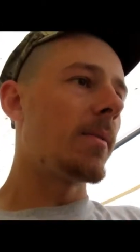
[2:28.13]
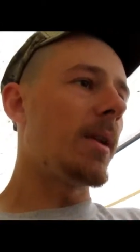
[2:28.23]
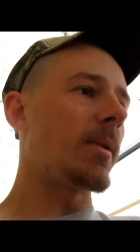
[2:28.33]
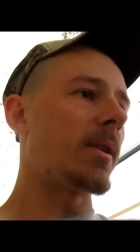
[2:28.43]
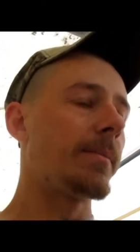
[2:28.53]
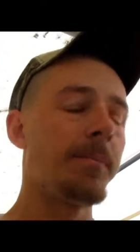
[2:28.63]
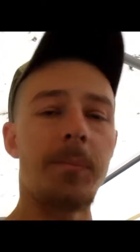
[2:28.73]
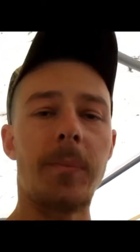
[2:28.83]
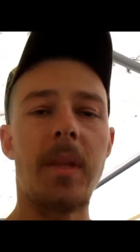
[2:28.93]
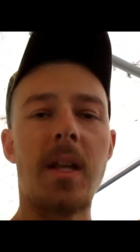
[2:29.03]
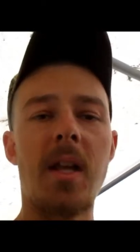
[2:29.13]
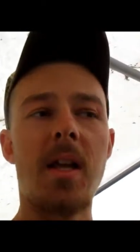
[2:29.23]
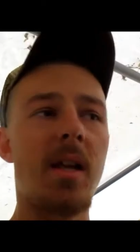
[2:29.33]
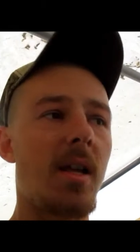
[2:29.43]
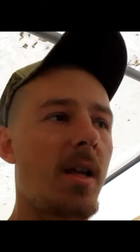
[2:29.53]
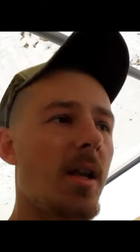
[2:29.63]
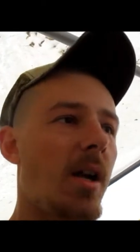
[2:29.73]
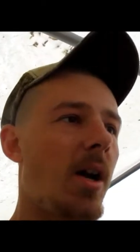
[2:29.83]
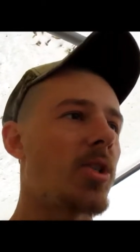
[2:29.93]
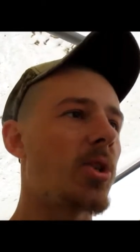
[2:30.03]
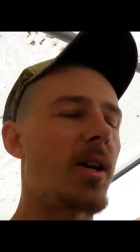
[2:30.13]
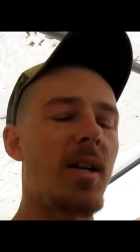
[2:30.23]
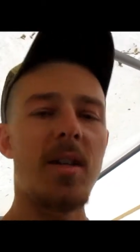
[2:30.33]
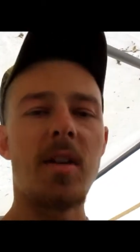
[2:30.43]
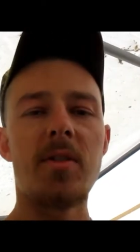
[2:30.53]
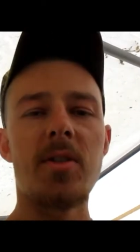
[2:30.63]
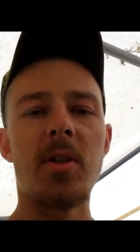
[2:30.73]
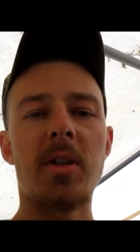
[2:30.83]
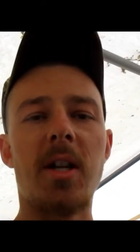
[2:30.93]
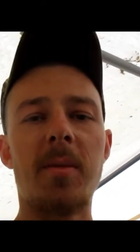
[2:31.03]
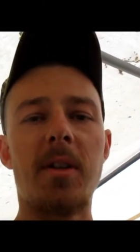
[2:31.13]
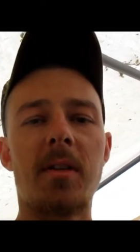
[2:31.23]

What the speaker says: Anyway, I'll show you guys the end result here in a minute.